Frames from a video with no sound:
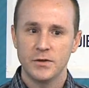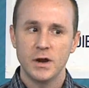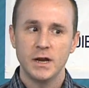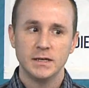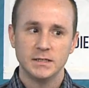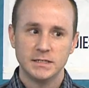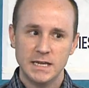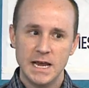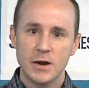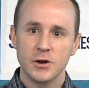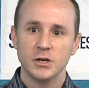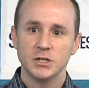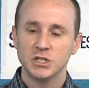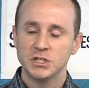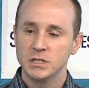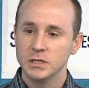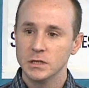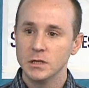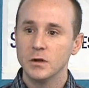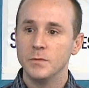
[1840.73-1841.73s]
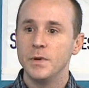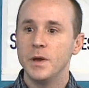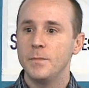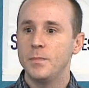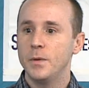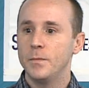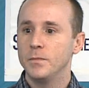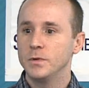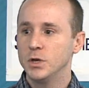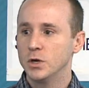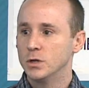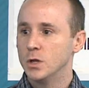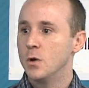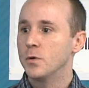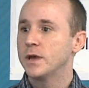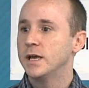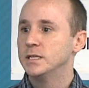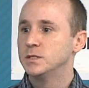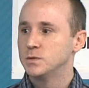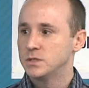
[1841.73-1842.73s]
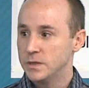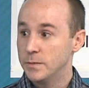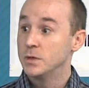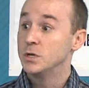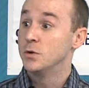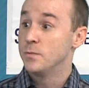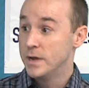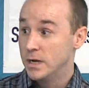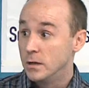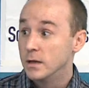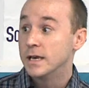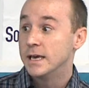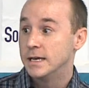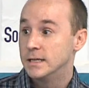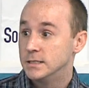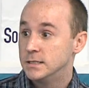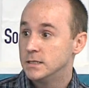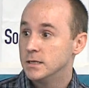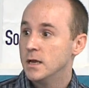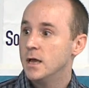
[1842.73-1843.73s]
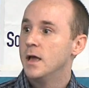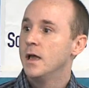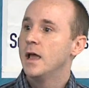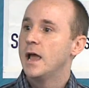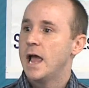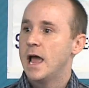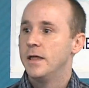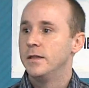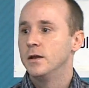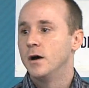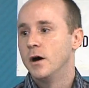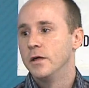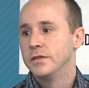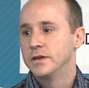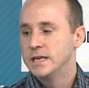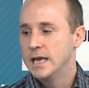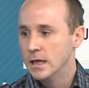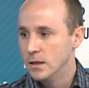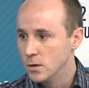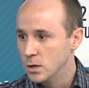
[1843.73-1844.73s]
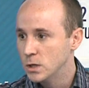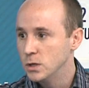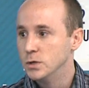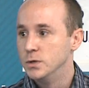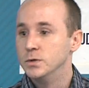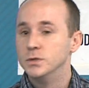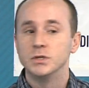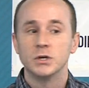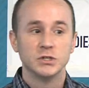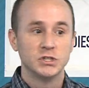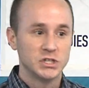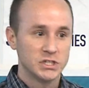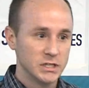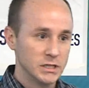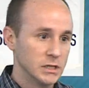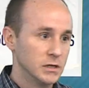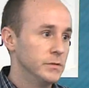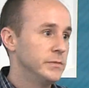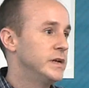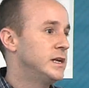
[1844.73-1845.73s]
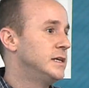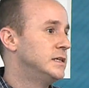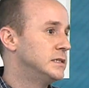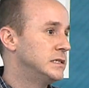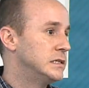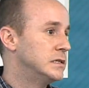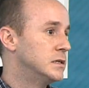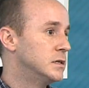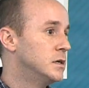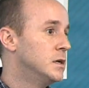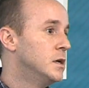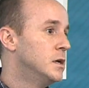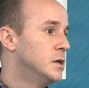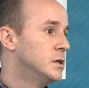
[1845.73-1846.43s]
I'd stagger it just a little bit, but your low kids with some of your middle kids, and all the yellow clues are just a little bit easier.